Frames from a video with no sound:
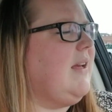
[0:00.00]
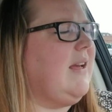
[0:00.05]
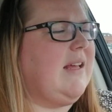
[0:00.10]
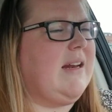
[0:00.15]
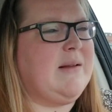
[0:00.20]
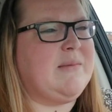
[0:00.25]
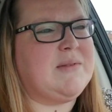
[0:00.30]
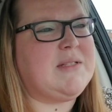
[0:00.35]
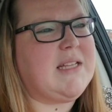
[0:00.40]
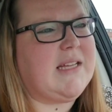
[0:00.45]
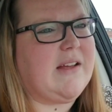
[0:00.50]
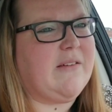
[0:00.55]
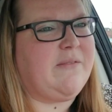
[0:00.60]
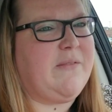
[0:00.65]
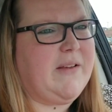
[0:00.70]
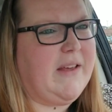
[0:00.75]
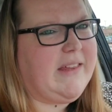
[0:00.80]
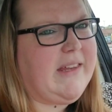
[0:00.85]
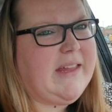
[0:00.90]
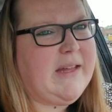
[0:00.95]
I'm sick of
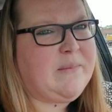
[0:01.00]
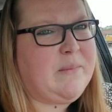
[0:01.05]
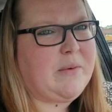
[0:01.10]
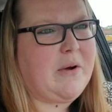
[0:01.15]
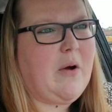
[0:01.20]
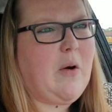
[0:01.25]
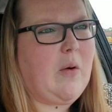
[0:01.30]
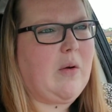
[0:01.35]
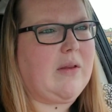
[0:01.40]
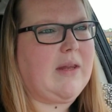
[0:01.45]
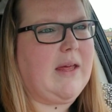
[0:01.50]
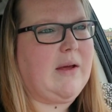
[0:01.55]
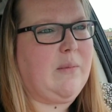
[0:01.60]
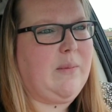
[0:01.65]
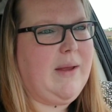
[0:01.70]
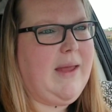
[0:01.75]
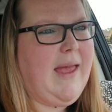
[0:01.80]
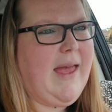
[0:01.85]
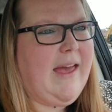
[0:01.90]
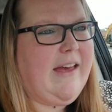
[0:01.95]
feeling broke. Like,
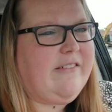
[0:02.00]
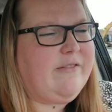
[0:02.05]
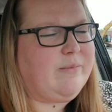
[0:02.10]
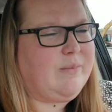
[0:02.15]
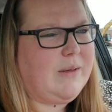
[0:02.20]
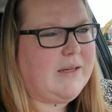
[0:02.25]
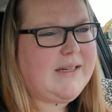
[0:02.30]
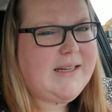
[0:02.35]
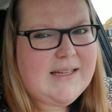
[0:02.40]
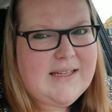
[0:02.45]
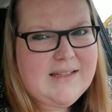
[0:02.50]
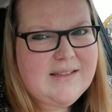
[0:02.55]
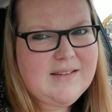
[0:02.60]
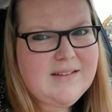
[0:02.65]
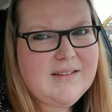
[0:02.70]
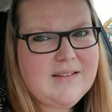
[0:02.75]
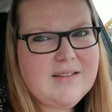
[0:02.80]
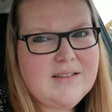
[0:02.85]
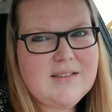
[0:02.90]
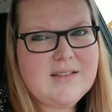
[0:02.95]
we have money,
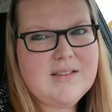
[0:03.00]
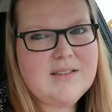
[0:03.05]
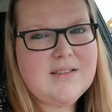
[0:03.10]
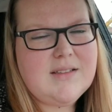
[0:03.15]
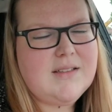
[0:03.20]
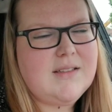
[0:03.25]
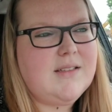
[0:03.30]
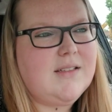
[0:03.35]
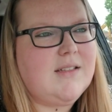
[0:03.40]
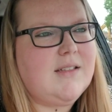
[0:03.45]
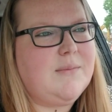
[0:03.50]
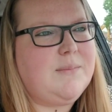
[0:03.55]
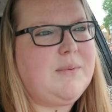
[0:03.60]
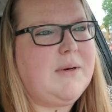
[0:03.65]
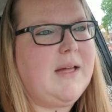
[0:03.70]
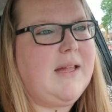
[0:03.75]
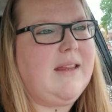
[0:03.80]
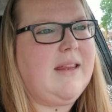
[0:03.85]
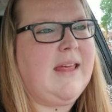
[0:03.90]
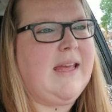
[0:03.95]

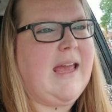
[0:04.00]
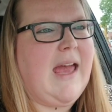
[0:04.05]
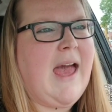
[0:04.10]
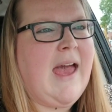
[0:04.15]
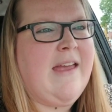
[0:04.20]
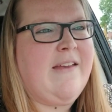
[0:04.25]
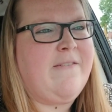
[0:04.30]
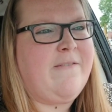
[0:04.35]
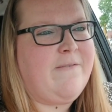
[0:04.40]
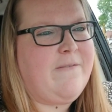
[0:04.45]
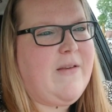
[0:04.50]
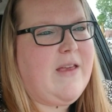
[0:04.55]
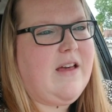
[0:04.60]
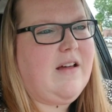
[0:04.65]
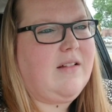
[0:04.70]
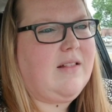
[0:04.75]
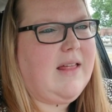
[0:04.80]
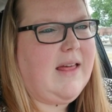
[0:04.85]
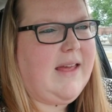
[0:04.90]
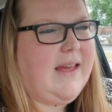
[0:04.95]
but, like, I
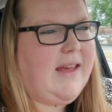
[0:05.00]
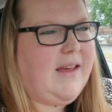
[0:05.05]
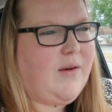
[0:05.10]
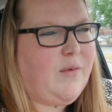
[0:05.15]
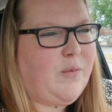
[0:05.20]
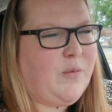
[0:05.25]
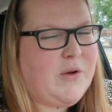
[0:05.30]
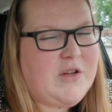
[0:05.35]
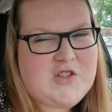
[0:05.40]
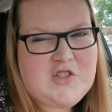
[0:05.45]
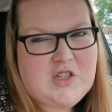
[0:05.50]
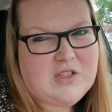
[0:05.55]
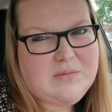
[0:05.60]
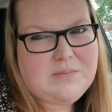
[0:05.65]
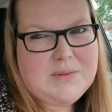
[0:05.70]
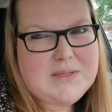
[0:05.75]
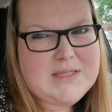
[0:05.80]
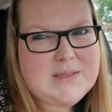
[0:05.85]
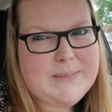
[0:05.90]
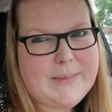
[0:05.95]
feel like we shouldn't
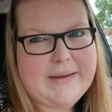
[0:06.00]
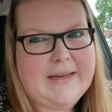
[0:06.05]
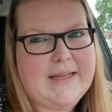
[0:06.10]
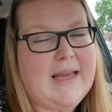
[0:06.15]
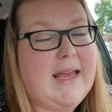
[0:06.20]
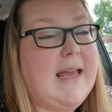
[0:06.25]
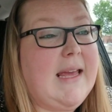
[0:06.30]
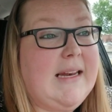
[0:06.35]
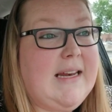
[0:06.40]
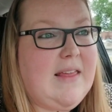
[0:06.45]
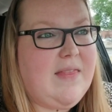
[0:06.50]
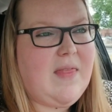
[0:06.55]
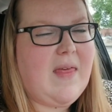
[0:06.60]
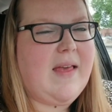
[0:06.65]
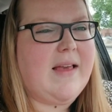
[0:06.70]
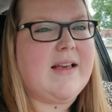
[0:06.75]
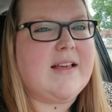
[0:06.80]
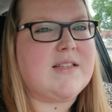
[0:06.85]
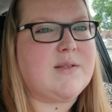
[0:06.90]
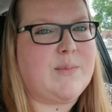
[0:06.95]
be spending
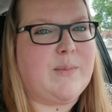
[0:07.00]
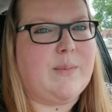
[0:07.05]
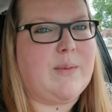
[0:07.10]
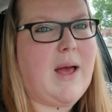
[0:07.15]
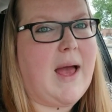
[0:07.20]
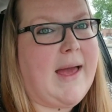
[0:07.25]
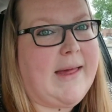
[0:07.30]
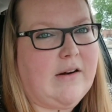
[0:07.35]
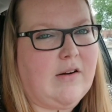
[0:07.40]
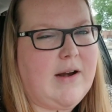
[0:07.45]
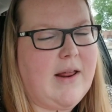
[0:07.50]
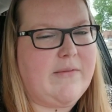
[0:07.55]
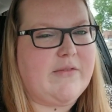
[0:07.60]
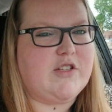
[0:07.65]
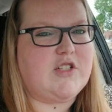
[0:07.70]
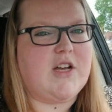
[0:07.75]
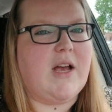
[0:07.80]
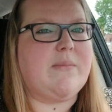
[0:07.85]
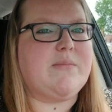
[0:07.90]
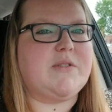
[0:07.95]
anything because I don't have a
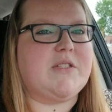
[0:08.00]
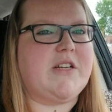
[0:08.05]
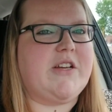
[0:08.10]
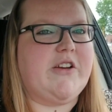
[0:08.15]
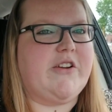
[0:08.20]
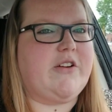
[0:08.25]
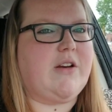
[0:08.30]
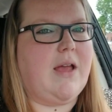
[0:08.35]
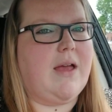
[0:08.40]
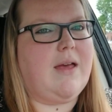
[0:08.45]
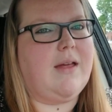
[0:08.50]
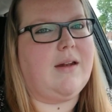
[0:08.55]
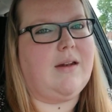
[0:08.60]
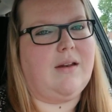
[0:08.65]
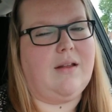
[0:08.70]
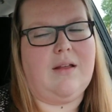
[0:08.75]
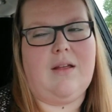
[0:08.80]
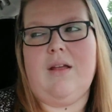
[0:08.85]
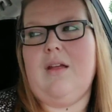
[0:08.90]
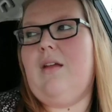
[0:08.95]
job secured yet.
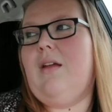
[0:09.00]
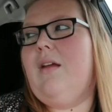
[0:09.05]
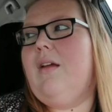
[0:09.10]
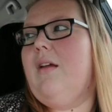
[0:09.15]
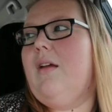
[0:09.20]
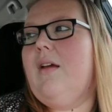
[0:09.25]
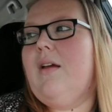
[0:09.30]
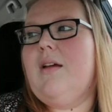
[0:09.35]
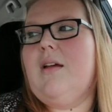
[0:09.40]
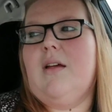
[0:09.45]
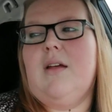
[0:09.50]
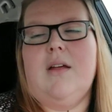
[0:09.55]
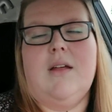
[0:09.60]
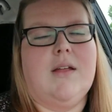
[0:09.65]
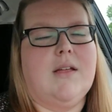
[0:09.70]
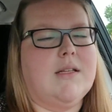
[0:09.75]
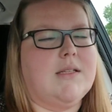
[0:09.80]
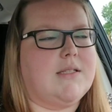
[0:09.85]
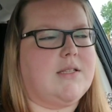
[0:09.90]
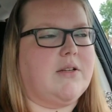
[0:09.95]

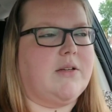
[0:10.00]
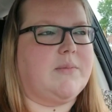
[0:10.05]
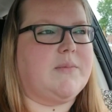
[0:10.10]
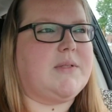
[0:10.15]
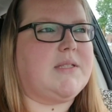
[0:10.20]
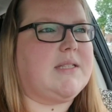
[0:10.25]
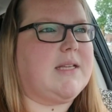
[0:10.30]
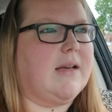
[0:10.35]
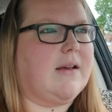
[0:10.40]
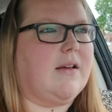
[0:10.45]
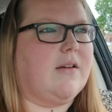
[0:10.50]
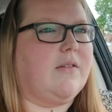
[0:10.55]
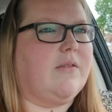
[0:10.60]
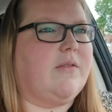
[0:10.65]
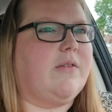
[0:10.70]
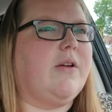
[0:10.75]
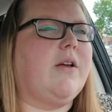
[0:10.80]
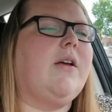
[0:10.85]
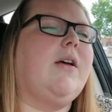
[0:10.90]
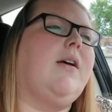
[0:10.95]
So I'm sick
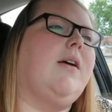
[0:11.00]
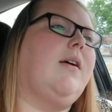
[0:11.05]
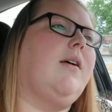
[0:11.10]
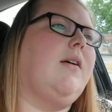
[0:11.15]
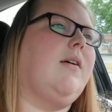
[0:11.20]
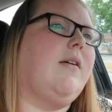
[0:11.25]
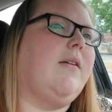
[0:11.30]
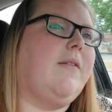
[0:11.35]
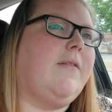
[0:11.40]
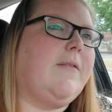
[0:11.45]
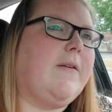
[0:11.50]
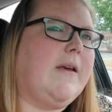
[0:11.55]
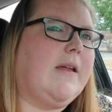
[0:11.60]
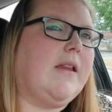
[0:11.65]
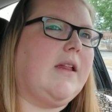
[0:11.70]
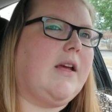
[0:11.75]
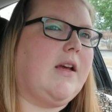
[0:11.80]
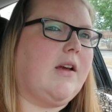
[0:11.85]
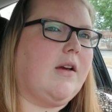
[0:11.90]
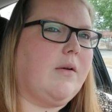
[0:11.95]
of
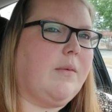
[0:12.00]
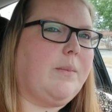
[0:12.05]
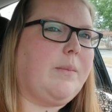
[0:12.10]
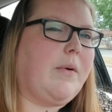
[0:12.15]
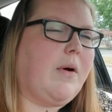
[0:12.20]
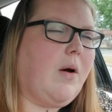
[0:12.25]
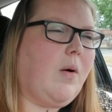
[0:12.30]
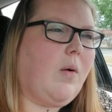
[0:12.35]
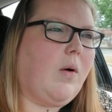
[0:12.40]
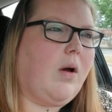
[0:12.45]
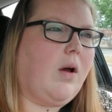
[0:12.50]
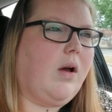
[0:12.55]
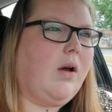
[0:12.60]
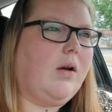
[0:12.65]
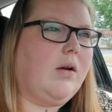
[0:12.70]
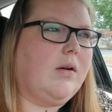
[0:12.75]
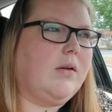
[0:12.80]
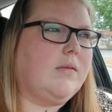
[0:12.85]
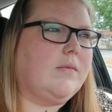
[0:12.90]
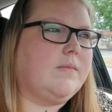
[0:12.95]
feeling broke,
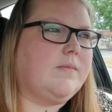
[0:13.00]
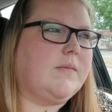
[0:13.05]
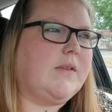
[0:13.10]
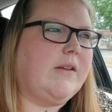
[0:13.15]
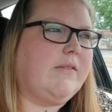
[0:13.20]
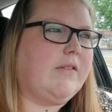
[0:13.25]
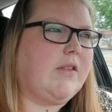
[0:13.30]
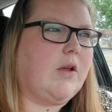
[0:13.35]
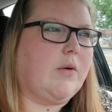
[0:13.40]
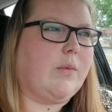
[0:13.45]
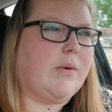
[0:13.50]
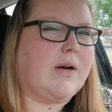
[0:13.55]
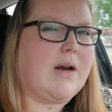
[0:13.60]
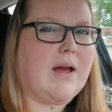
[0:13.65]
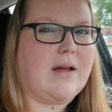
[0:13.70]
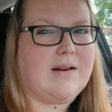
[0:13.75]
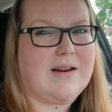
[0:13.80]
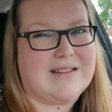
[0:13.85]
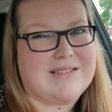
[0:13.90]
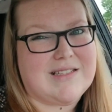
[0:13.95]
even though we're
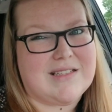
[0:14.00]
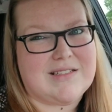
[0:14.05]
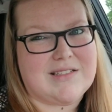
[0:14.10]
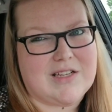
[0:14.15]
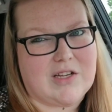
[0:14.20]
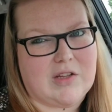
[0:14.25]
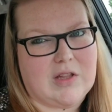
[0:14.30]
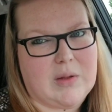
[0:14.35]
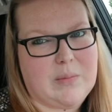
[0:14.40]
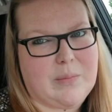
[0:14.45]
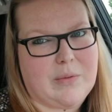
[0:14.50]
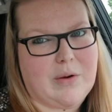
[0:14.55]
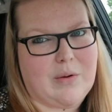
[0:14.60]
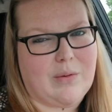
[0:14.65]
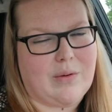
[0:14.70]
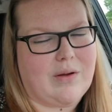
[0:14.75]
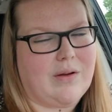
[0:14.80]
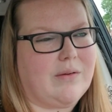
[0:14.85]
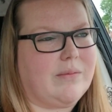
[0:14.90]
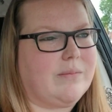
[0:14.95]
not necessarily broke.